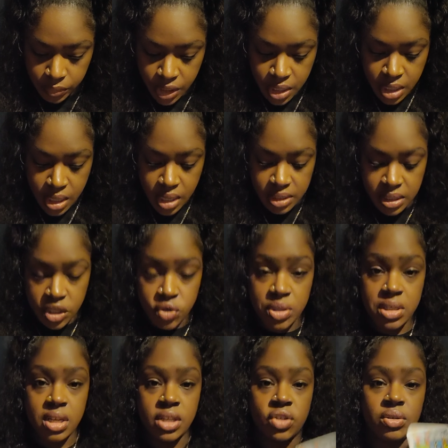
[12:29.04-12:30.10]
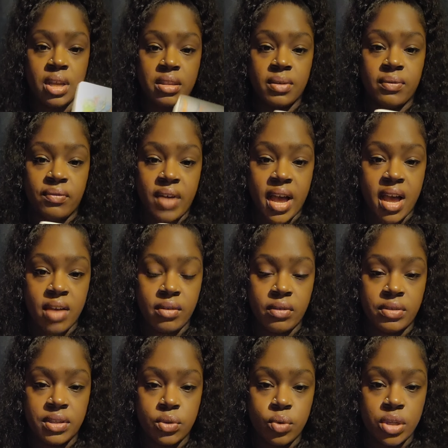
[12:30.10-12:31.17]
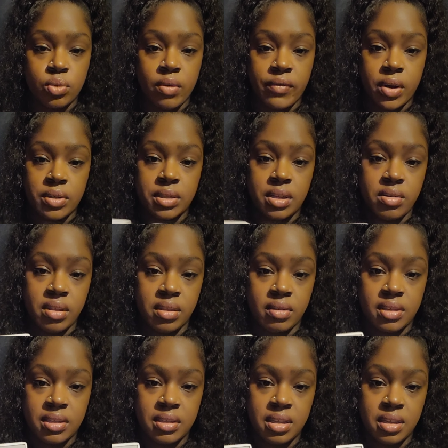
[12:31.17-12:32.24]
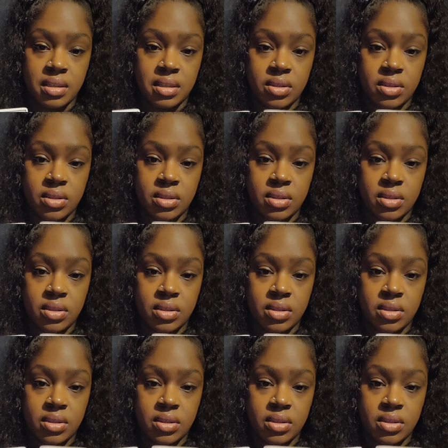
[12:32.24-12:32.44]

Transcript: and it's interesting because you got the five of swords in reverse and you got the six.